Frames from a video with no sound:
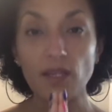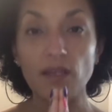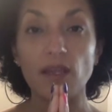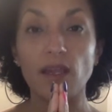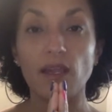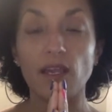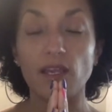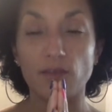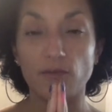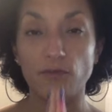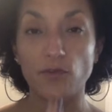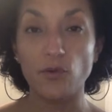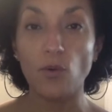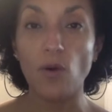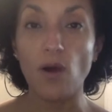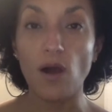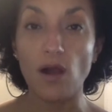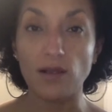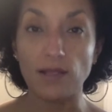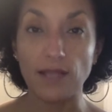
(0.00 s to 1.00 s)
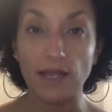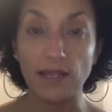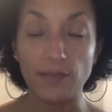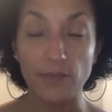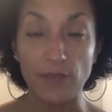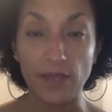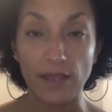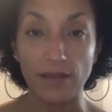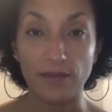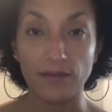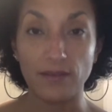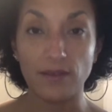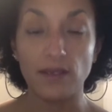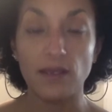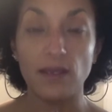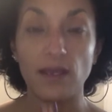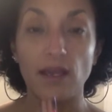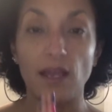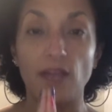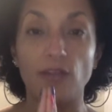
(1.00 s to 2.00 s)
If you are like me
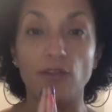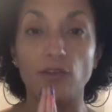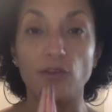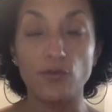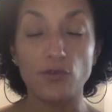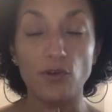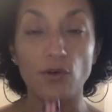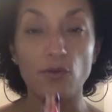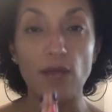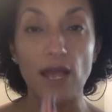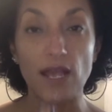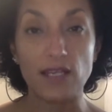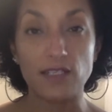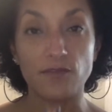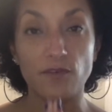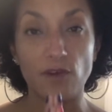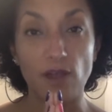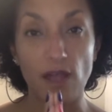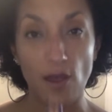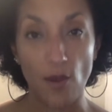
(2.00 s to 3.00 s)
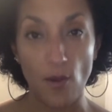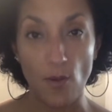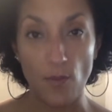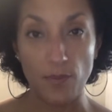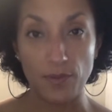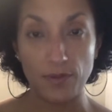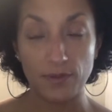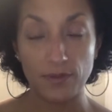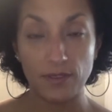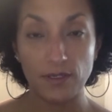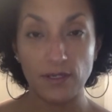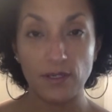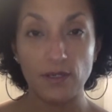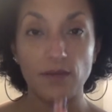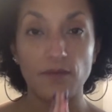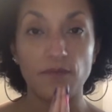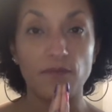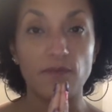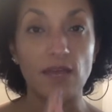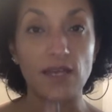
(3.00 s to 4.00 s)
and you don't ask for help,
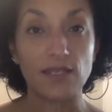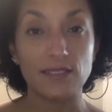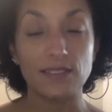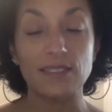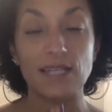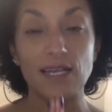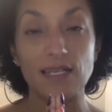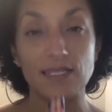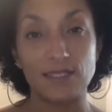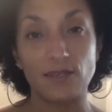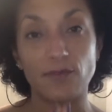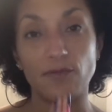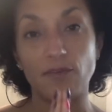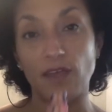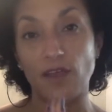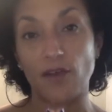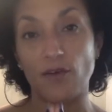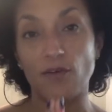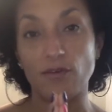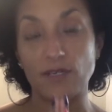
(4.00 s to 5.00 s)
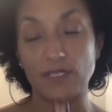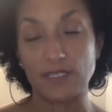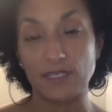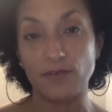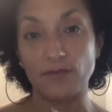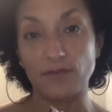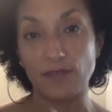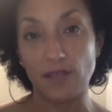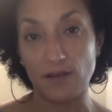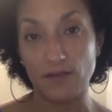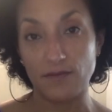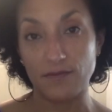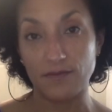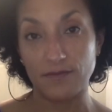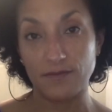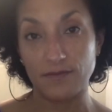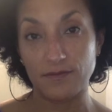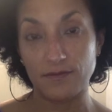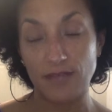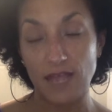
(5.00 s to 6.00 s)
that is not self-care or self-love.
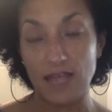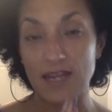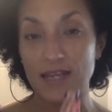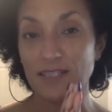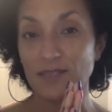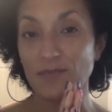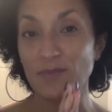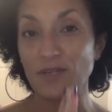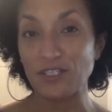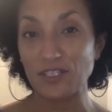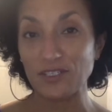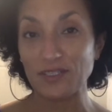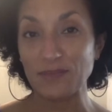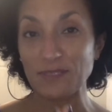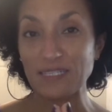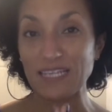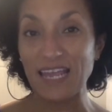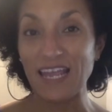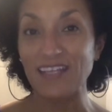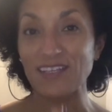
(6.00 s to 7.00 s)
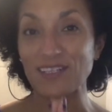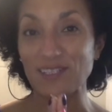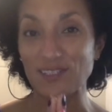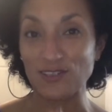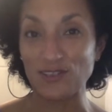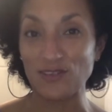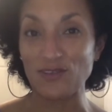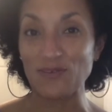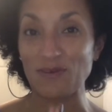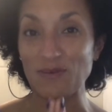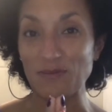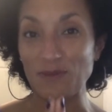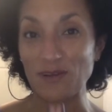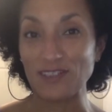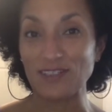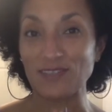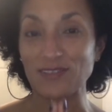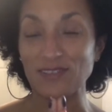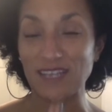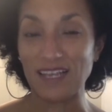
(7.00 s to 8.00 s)
And as much as I'm saying this to you, I'm
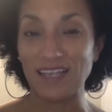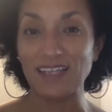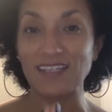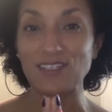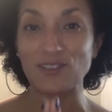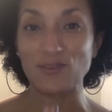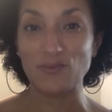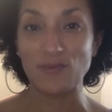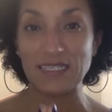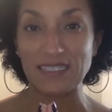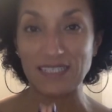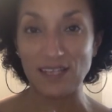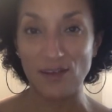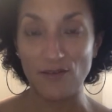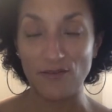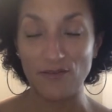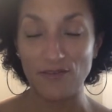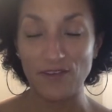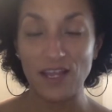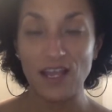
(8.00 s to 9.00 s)
also saying it to myself.